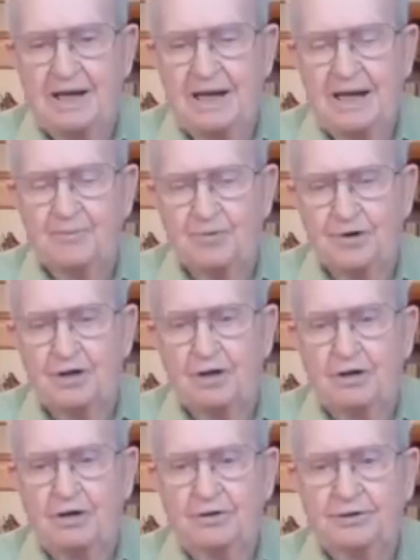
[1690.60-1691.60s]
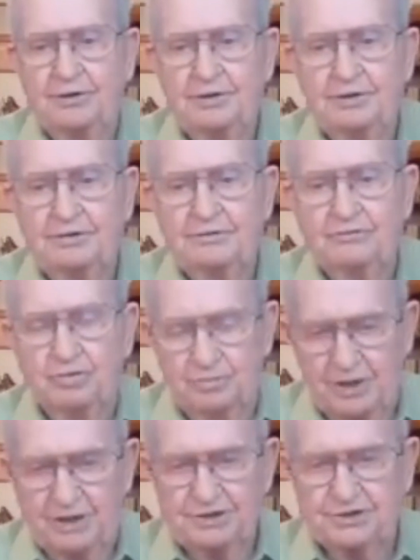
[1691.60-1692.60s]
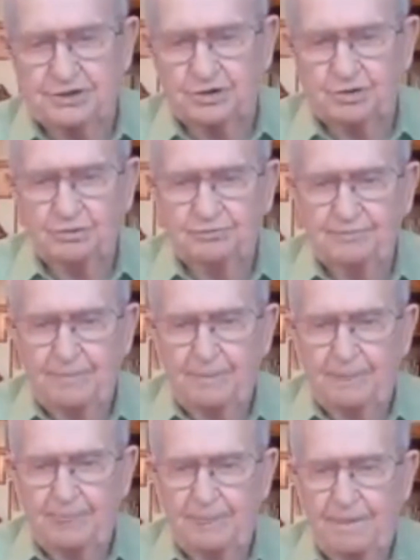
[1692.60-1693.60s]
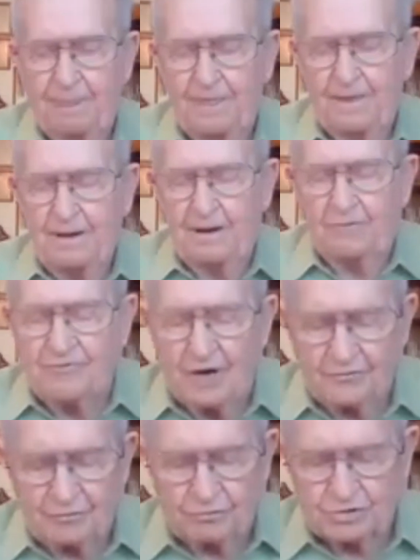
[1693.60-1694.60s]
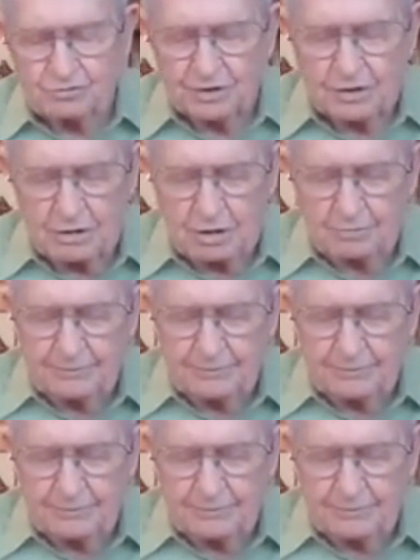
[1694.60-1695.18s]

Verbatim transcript: I pray, God, will bless you. Our Father, as we come